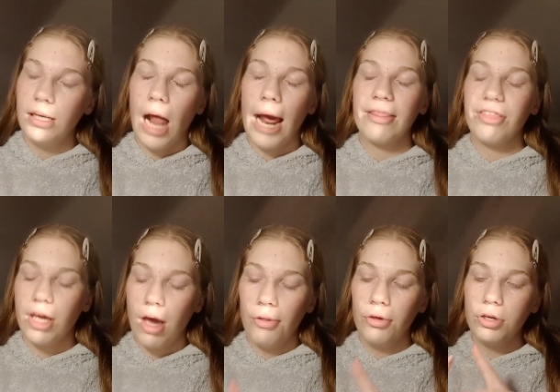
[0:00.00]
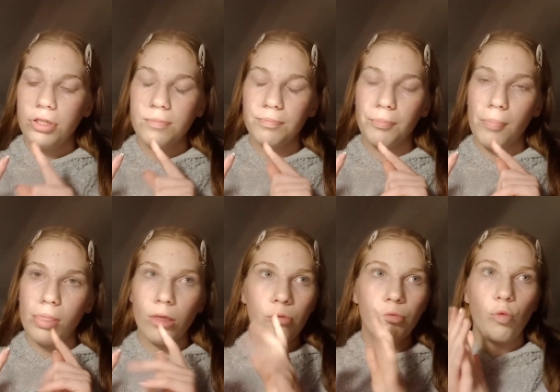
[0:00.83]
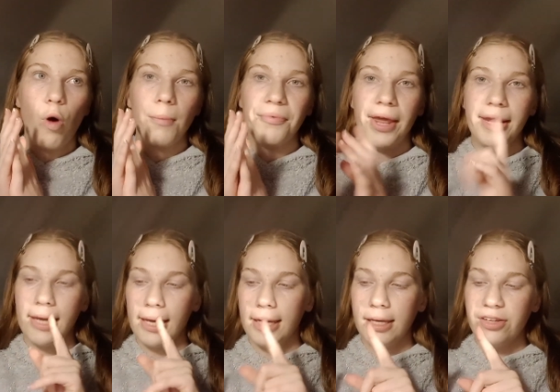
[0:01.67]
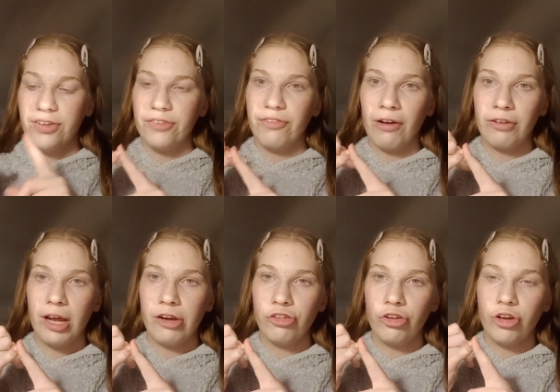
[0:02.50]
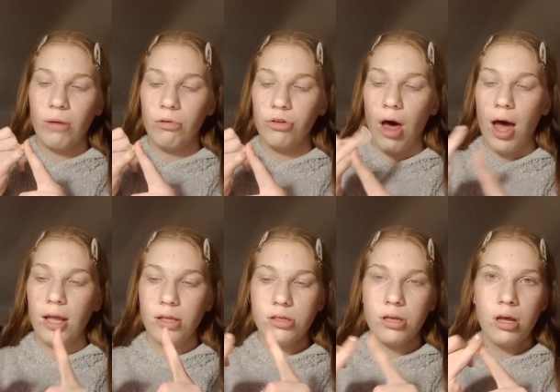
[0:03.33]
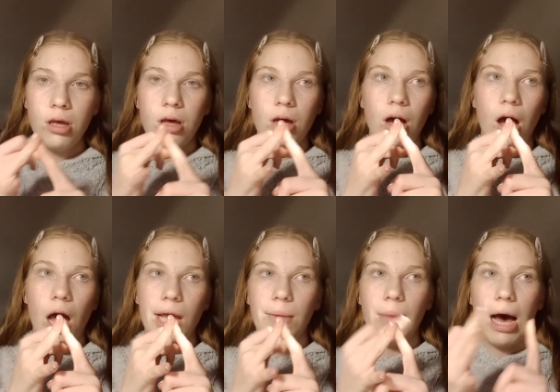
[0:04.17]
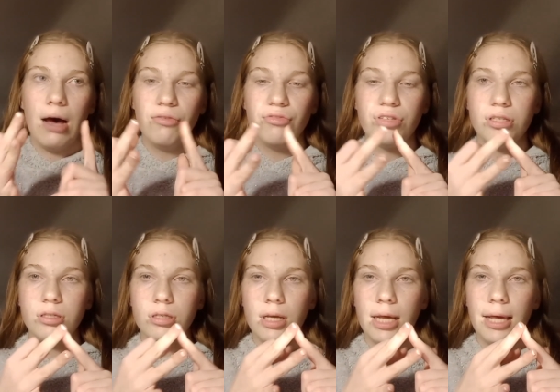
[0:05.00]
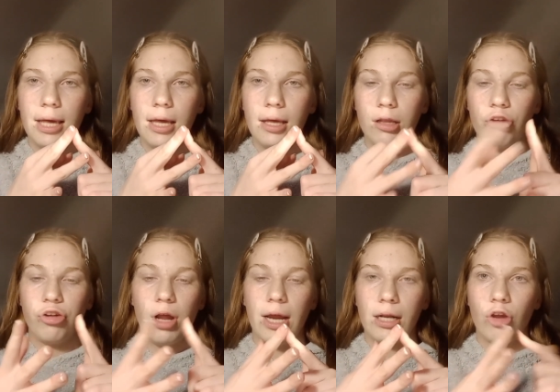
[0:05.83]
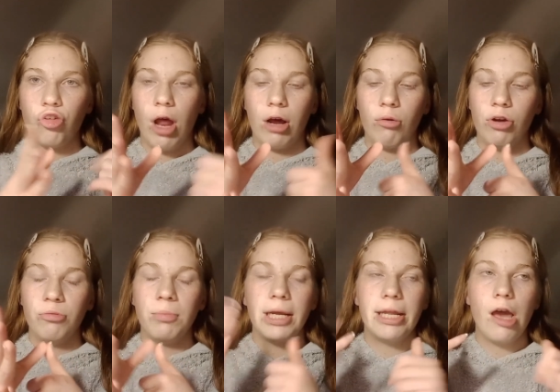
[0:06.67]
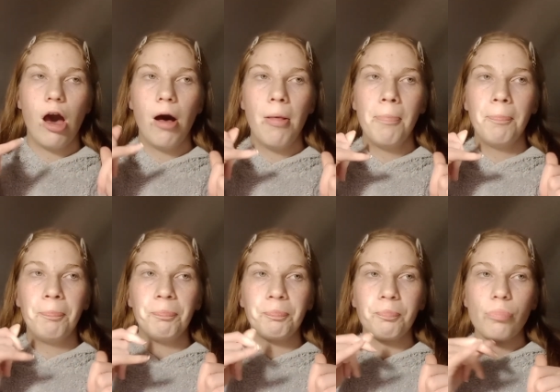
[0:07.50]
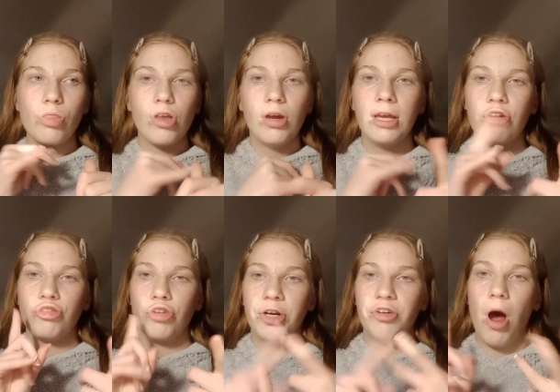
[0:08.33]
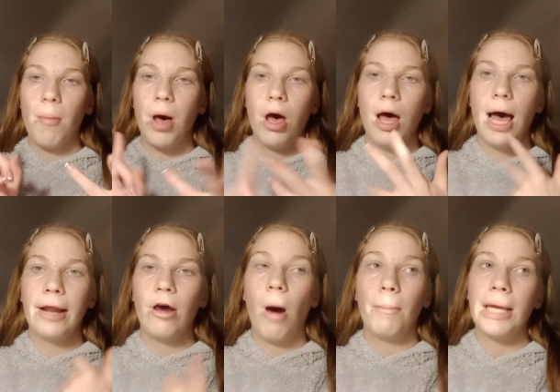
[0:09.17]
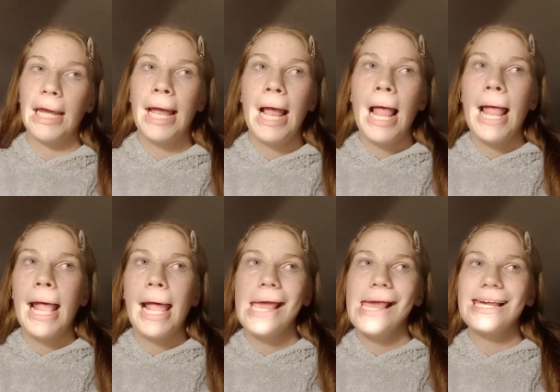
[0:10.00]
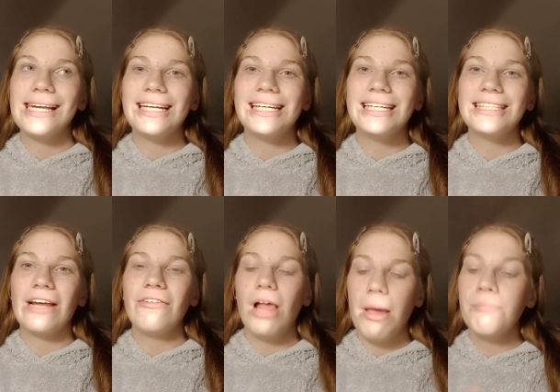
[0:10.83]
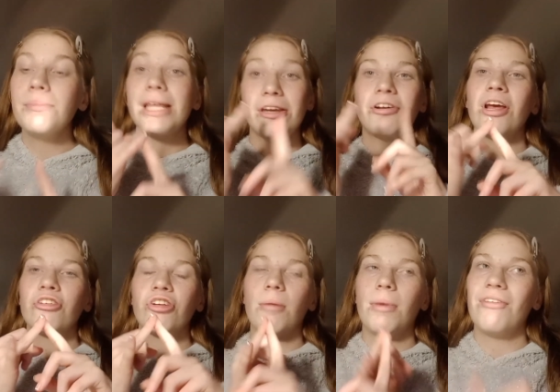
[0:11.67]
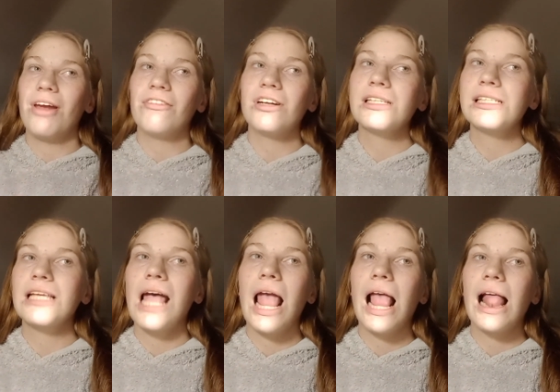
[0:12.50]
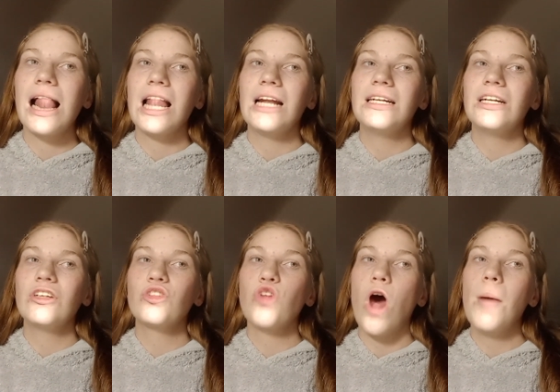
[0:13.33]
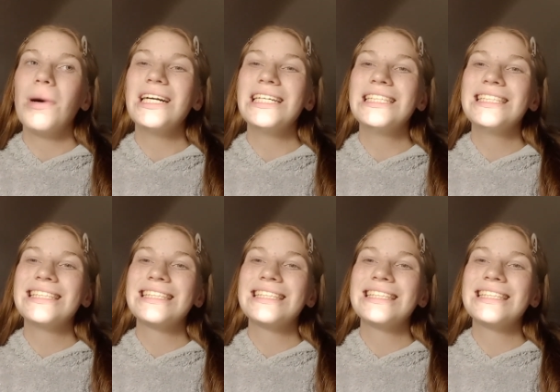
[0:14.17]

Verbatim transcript: Like the others what I'm taking is foundation, double science, higher maths, English lit, English language, media, history, drama, and RP. And I feel like media and history are my favourites. Drama?